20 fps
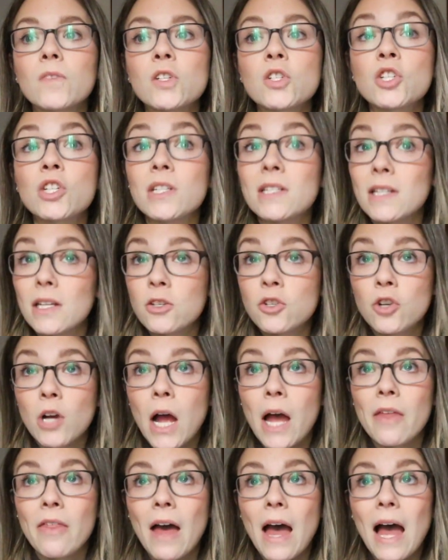She did
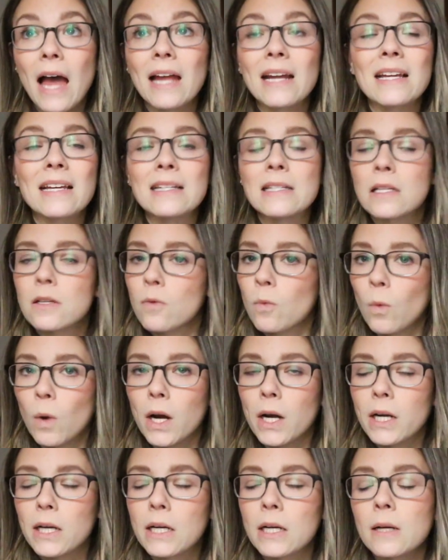try that. It didn't
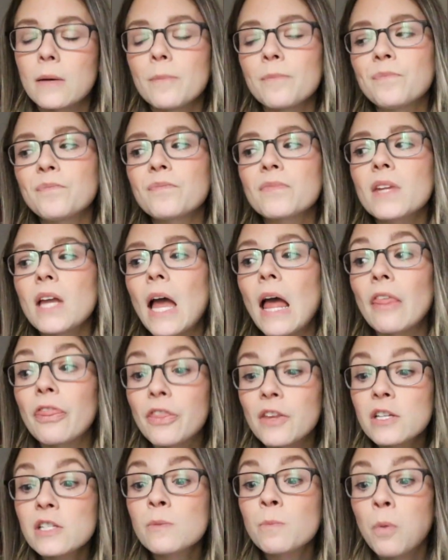work.
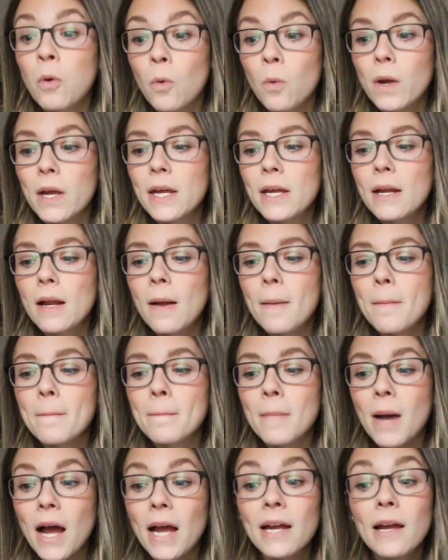At this point,
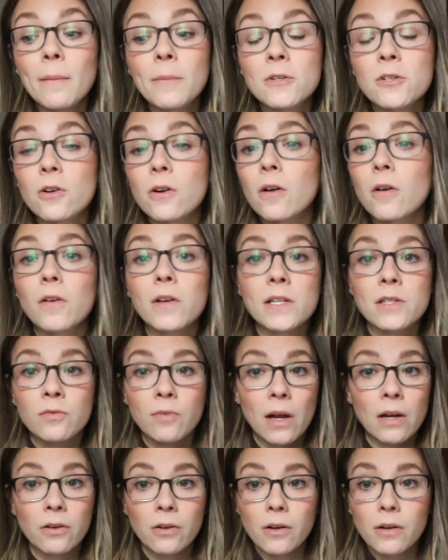my epidural is
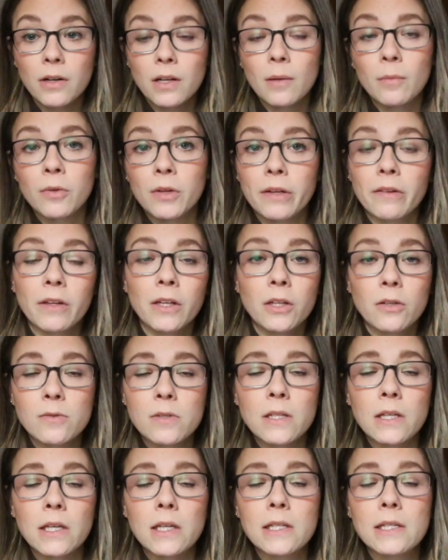rendered completely
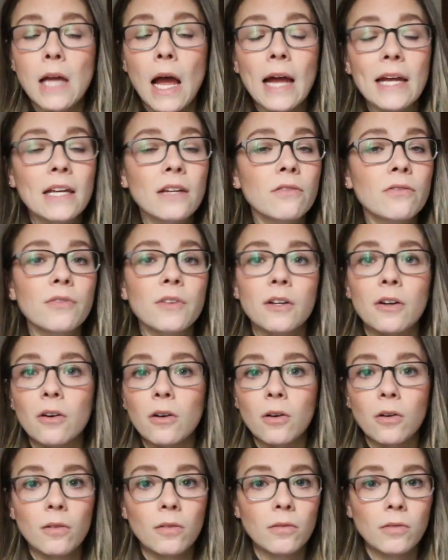useless. I can
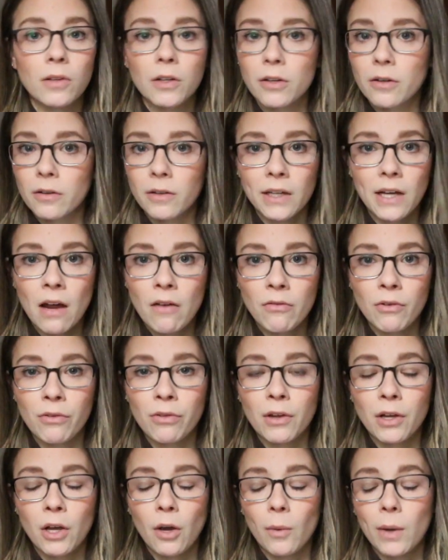feel literally
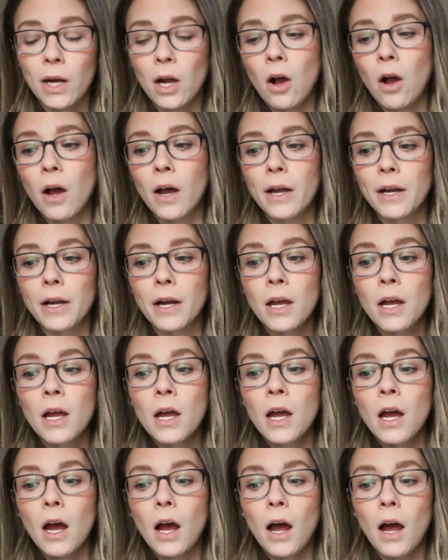everything going on.
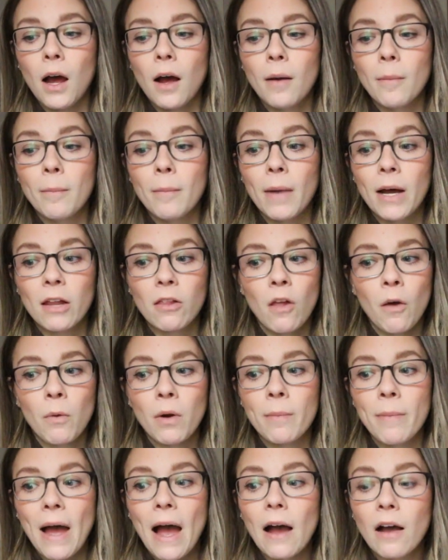My
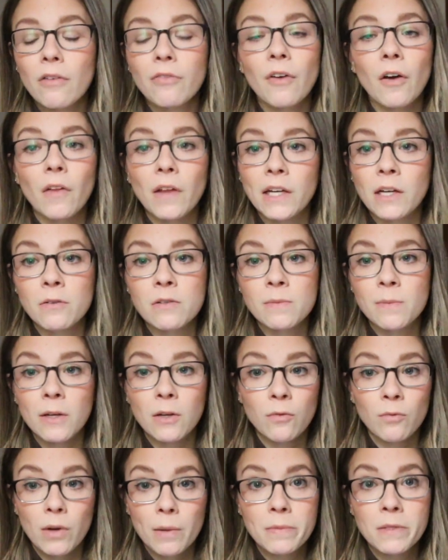lower back felt like it was
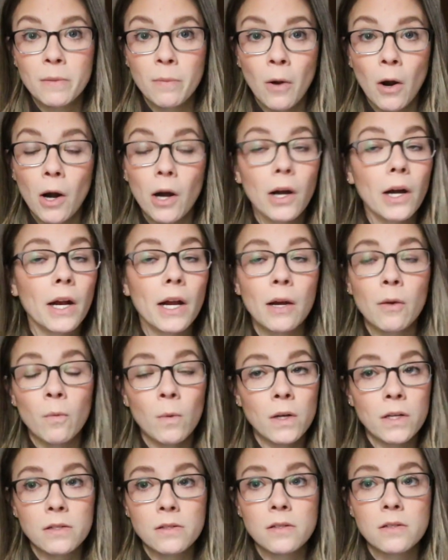being ripped apart. It
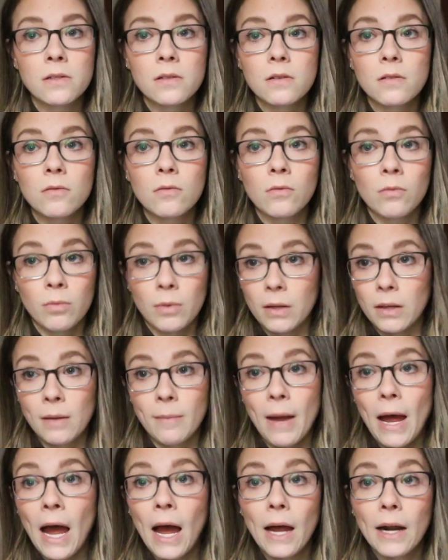was really
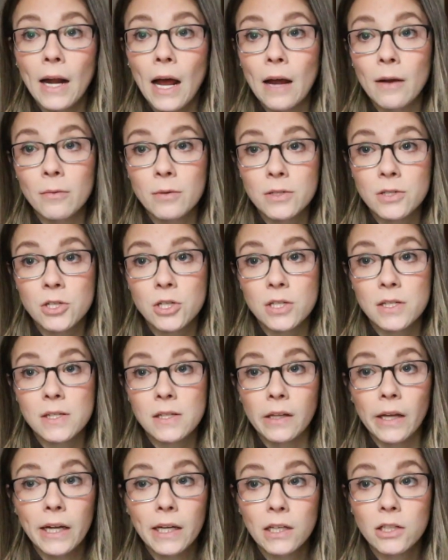bad. I was
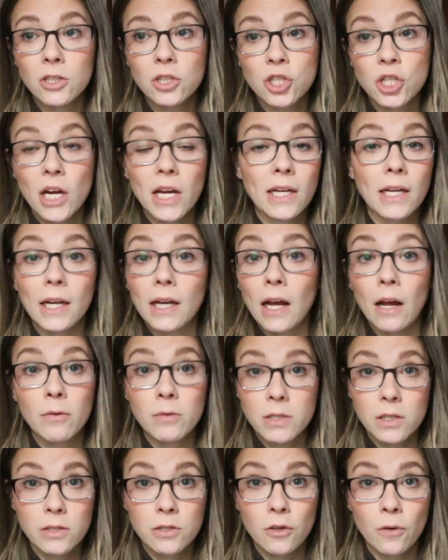just like shaking. I
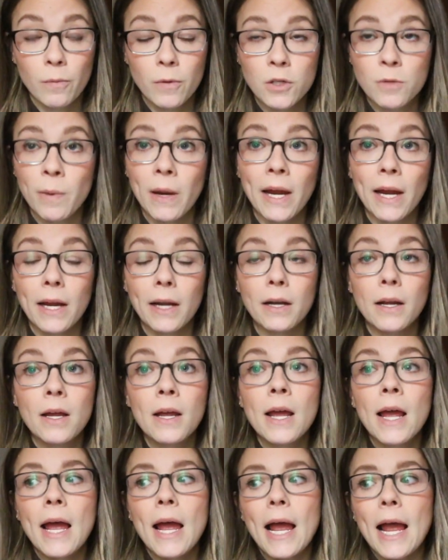was in so much pain.
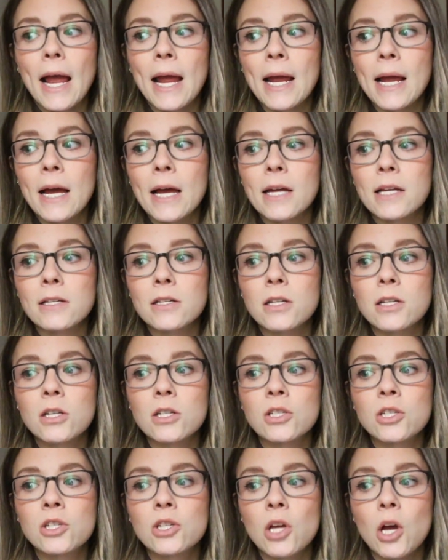And
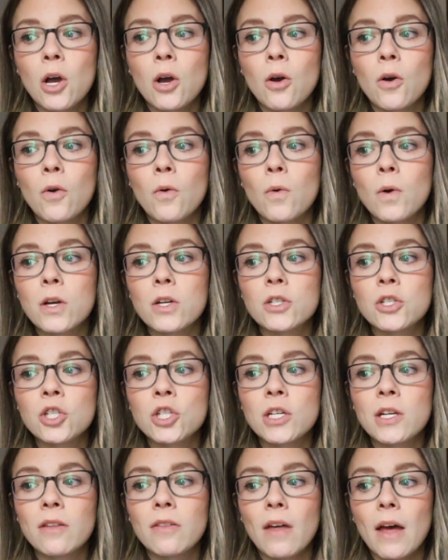so
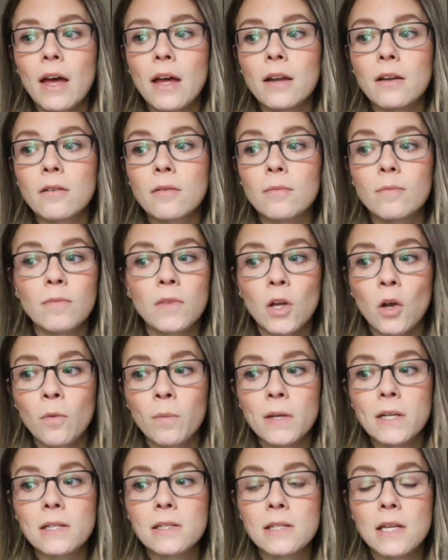she then, the
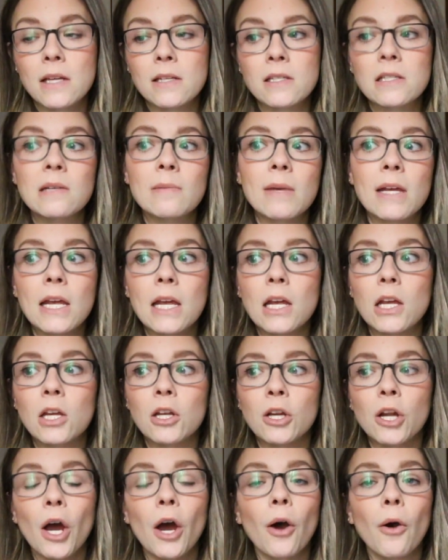OB says to me,
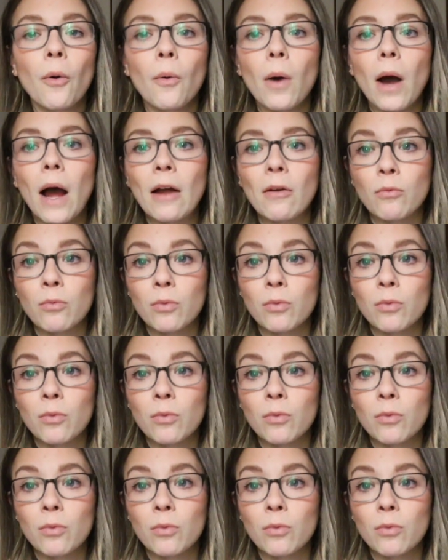you know,